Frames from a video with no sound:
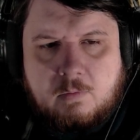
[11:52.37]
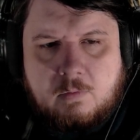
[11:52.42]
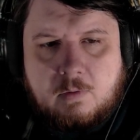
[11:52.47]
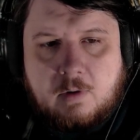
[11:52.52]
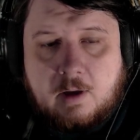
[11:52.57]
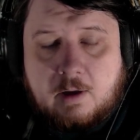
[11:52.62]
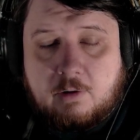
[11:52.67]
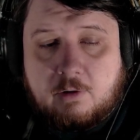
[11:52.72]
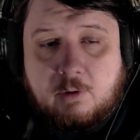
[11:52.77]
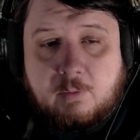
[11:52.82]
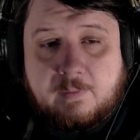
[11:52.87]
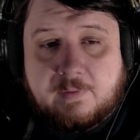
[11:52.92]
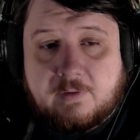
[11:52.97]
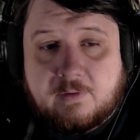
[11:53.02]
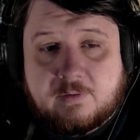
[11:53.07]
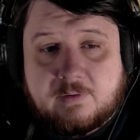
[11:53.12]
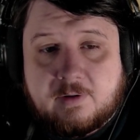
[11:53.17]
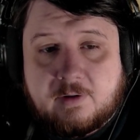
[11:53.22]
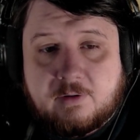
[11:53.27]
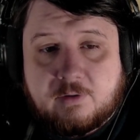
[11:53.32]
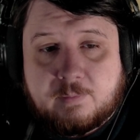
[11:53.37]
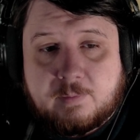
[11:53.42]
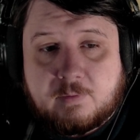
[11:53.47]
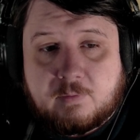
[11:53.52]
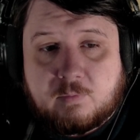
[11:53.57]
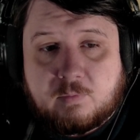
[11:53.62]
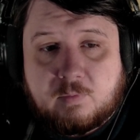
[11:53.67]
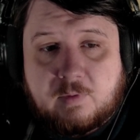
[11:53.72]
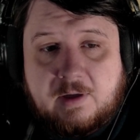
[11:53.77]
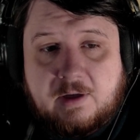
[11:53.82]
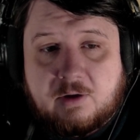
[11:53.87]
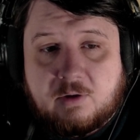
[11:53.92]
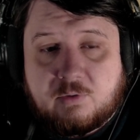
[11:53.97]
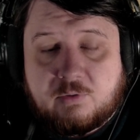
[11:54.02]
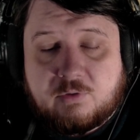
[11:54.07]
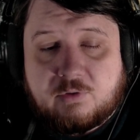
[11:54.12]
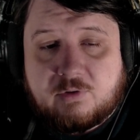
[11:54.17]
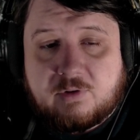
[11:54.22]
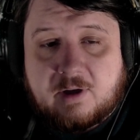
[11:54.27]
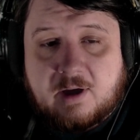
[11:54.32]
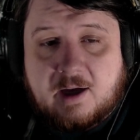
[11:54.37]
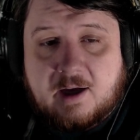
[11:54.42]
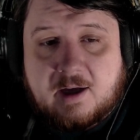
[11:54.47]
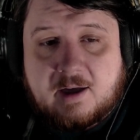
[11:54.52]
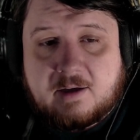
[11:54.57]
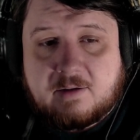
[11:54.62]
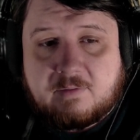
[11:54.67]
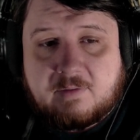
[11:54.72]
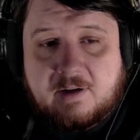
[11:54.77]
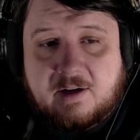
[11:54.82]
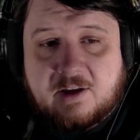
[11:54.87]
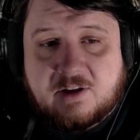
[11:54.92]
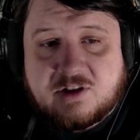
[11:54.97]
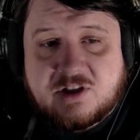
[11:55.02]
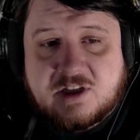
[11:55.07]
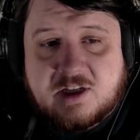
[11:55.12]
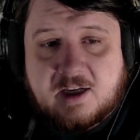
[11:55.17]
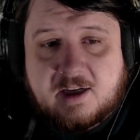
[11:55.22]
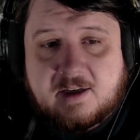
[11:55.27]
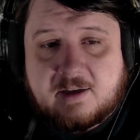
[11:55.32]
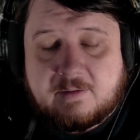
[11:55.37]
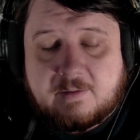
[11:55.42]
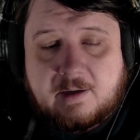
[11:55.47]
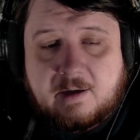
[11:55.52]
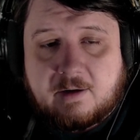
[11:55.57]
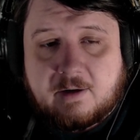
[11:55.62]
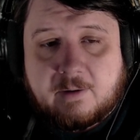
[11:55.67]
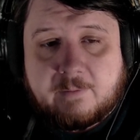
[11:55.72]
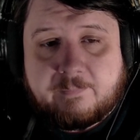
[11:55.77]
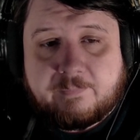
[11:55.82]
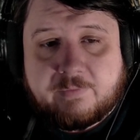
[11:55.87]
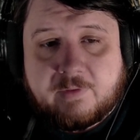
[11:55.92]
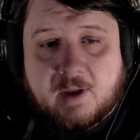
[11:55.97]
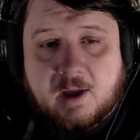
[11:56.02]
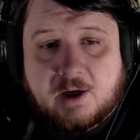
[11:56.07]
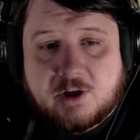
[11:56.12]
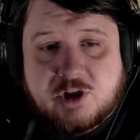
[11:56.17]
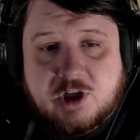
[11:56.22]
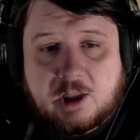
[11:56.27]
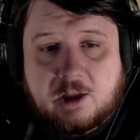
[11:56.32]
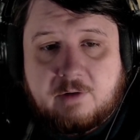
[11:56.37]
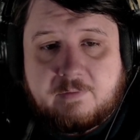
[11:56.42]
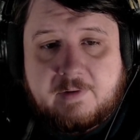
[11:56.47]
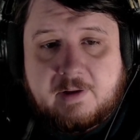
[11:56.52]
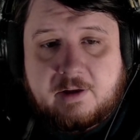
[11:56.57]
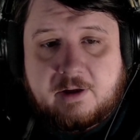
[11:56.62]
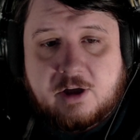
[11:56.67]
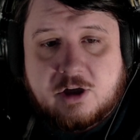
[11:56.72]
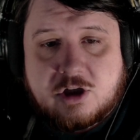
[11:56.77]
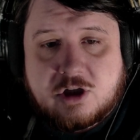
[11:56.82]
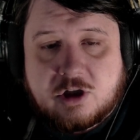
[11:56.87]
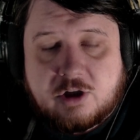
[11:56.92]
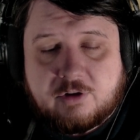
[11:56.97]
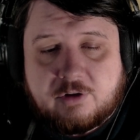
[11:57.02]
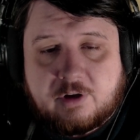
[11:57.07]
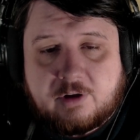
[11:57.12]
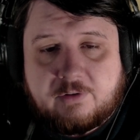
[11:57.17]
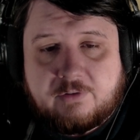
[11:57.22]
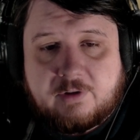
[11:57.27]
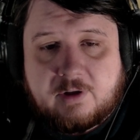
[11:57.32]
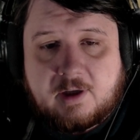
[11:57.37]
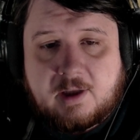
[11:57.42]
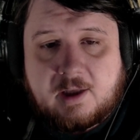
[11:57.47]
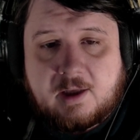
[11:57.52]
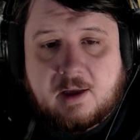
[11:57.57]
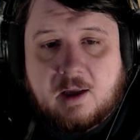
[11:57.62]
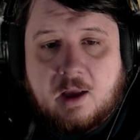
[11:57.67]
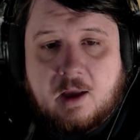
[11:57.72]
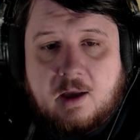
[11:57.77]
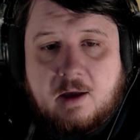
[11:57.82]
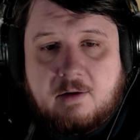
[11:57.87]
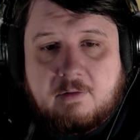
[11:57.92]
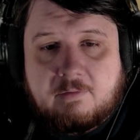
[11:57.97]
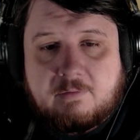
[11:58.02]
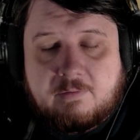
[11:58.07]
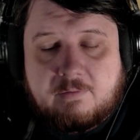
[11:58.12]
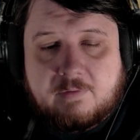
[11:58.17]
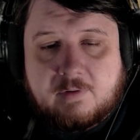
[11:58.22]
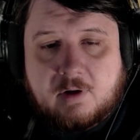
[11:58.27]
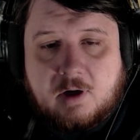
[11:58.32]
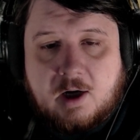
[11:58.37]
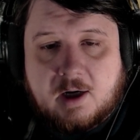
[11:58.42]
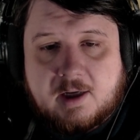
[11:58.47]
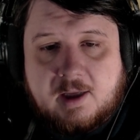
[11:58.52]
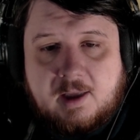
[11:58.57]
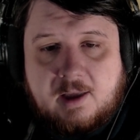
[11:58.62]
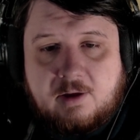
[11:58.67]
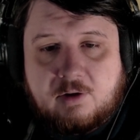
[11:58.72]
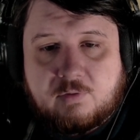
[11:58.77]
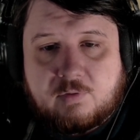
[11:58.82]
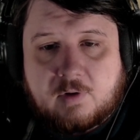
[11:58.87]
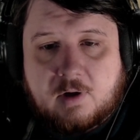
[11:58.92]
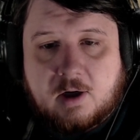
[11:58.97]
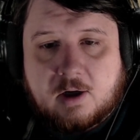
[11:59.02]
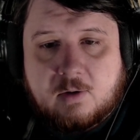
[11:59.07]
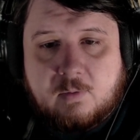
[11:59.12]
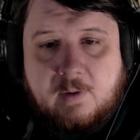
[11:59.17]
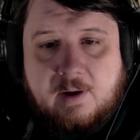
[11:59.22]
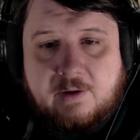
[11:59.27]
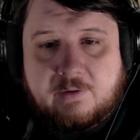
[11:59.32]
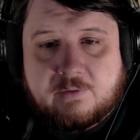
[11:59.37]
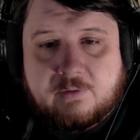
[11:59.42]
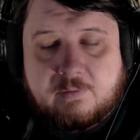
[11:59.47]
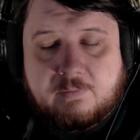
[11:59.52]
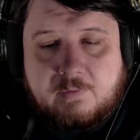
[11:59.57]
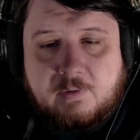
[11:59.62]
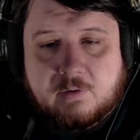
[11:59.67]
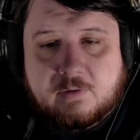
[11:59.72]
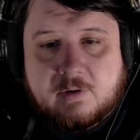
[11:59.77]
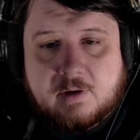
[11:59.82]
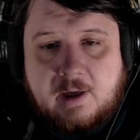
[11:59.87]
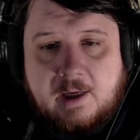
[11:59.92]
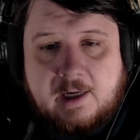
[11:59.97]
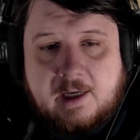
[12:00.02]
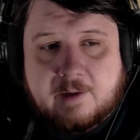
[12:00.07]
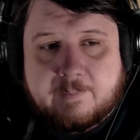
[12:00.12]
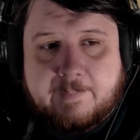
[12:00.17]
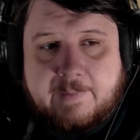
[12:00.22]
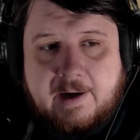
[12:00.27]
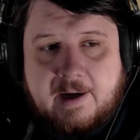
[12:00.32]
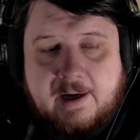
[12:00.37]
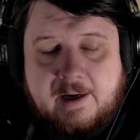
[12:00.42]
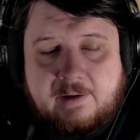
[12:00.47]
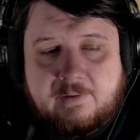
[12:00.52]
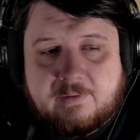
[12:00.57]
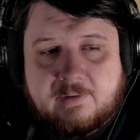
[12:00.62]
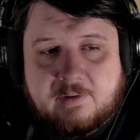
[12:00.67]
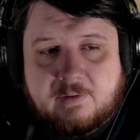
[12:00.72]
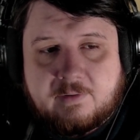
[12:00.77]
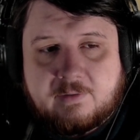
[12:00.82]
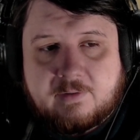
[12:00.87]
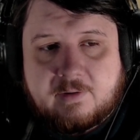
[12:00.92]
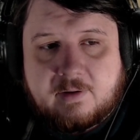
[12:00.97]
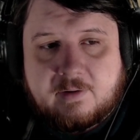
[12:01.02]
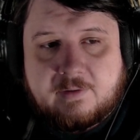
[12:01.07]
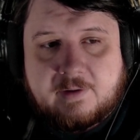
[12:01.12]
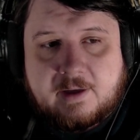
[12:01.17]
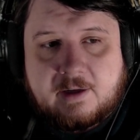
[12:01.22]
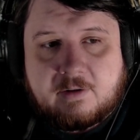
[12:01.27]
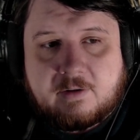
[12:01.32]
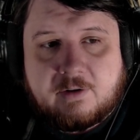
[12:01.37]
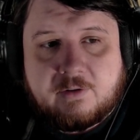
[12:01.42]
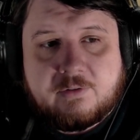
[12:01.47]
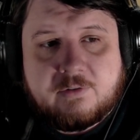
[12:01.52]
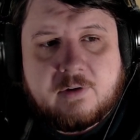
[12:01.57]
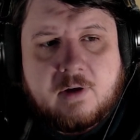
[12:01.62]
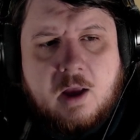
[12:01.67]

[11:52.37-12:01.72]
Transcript: I don't know what this is, but Renesta, I don't know. Shala Village, Tazar City, Varrock East, Varrock West, Volcanic Mines, and Xanaris.